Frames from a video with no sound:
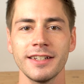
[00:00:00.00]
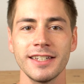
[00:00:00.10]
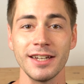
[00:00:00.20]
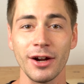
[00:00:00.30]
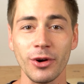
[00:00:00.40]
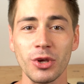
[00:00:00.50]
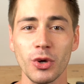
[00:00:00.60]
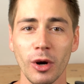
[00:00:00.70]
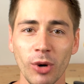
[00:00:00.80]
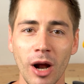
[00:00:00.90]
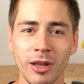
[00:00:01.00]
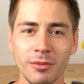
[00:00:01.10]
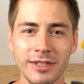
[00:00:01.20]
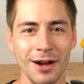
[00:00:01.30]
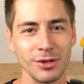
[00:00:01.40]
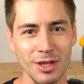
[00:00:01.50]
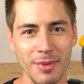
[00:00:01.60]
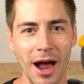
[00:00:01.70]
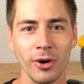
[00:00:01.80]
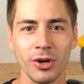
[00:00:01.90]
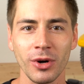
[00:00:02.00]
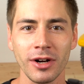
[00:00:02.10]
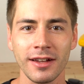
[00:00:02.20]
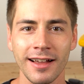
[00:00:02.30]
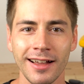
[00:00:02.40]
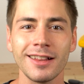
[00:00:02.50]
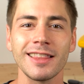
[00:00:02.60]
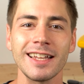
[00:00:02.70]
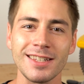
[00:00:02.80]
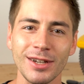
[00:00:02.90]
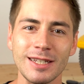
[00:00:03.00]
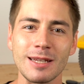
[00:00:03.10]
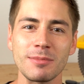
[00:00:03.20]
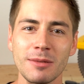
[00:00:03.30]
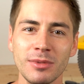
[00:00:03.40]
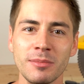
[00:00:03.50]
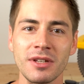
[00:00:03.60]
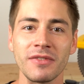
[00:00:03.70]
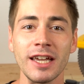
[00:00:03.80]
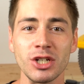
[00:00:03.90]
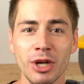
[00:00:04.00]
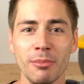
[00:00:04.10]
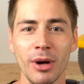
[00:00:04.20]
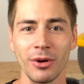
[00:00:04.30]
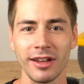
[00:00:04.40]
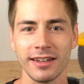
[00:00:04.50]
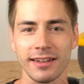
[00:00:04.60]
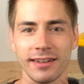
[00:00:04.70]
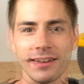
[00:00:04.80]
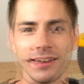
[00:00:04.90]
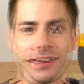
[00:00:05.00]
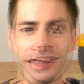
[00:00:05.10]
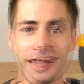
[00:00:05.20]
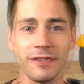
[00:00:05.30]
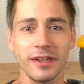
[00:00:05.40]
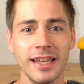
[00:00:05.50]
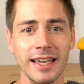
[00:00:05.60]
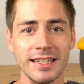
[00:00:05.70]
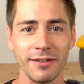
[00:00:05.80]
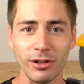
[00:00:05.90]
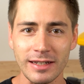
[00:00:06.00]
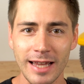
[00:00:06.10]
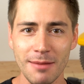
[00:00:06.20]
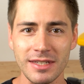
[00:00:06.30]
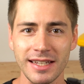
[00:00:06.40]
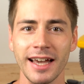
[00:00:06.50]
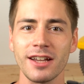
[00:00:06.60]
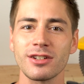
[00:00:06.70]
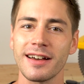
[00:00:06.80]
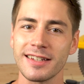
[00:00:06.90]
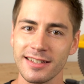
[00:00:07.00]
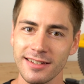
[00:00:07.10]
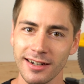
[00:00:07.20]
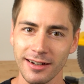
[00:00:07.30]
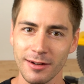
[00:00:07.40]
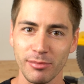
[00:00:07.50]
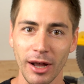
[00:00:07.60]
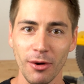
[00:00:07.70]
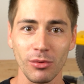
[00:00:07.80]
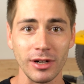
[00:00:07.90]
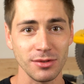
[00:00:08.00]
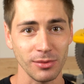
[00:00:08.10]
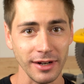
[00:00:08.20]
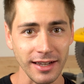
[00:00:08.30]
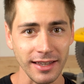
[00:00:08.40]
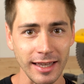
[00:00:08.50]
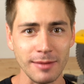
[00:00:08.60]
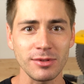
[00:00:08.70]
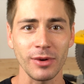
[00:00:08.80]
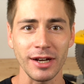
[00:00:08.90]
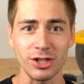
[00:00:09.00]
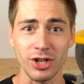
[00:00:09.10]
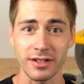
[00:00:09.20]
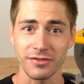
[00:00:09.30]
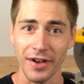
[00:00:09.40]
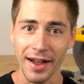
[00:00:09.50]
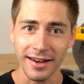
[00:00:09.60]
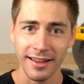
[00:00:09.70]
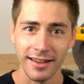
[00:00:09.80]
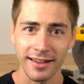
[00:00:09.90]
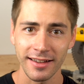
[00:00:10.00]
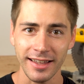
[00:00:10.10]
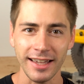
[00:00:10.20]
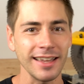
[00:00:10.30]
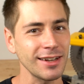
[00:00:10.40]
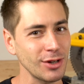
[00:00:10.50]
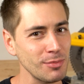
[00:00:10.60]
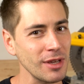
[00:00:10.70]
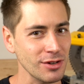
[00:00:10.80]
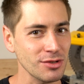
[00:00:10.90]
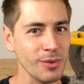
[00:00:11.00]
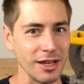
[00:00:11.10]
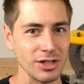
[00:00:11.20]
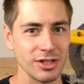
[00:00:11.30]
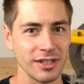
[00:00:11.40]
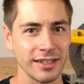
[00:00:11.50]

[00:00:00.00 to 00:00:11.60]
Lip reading: To narrow your problem down to the power cord, let's look at some symptoms of each component. If it takes several attempts to get your saw to start, but once running keeps running just fine, it could be your switch.